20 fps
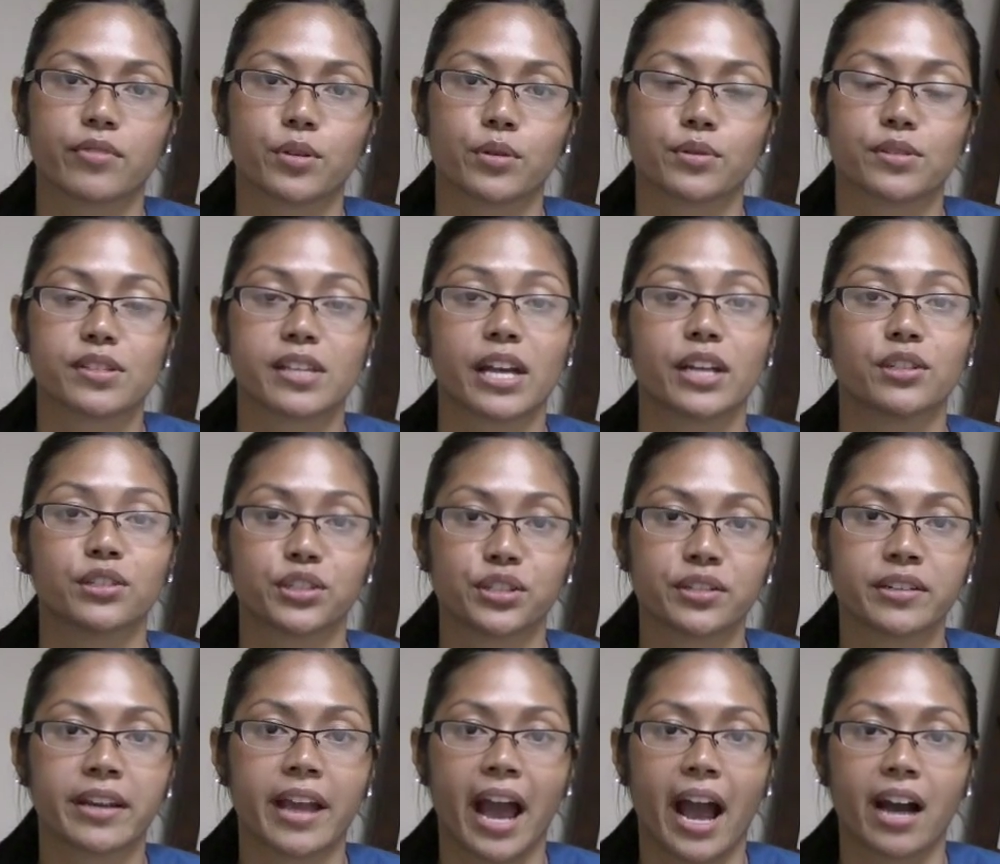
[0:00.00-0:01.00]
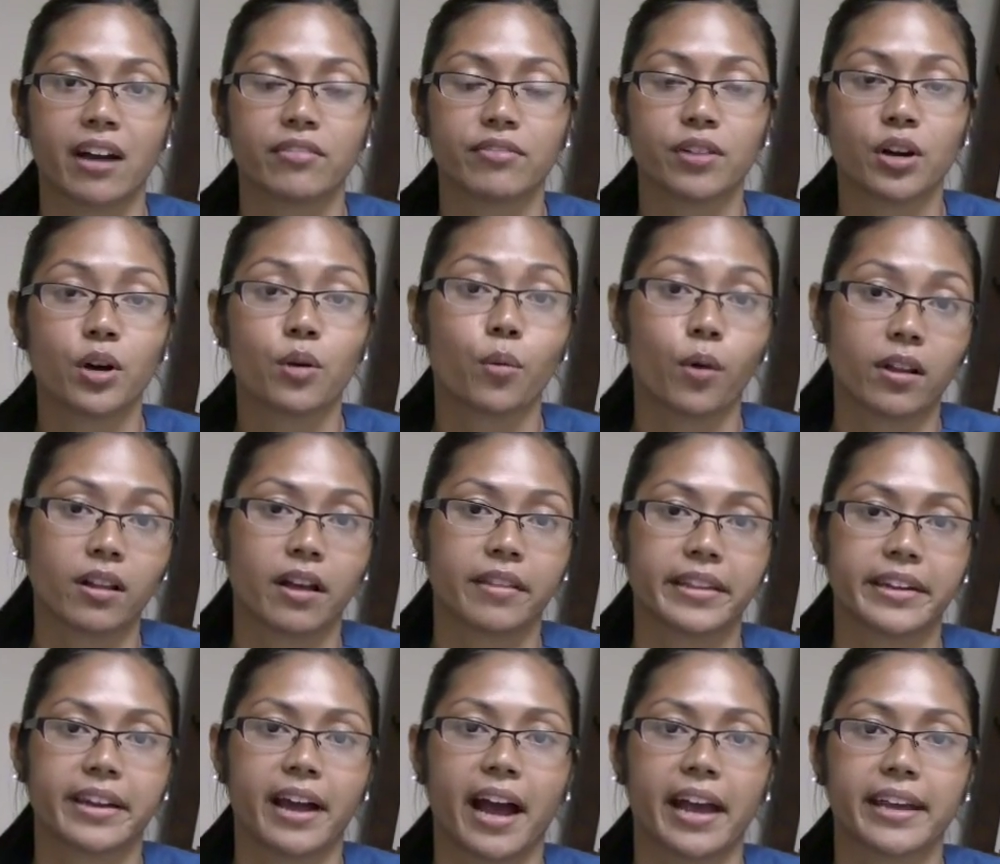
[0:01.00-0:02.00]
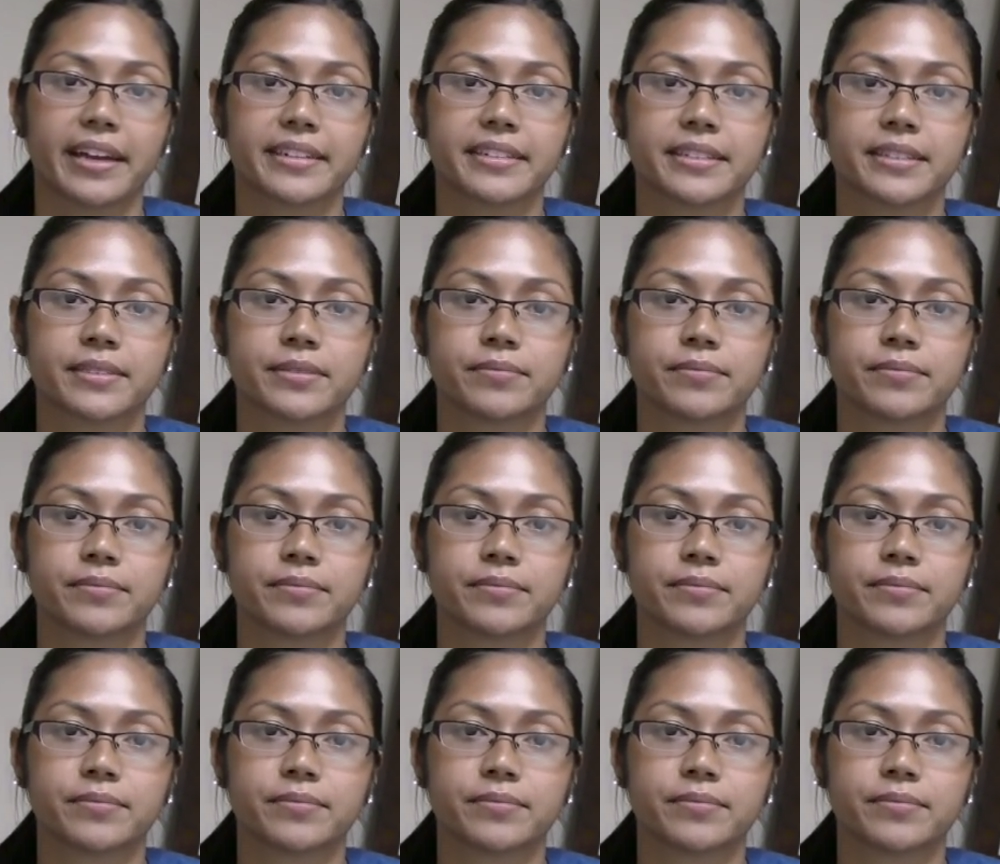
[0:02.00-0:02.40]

foods that you shouldn't have while on the diet.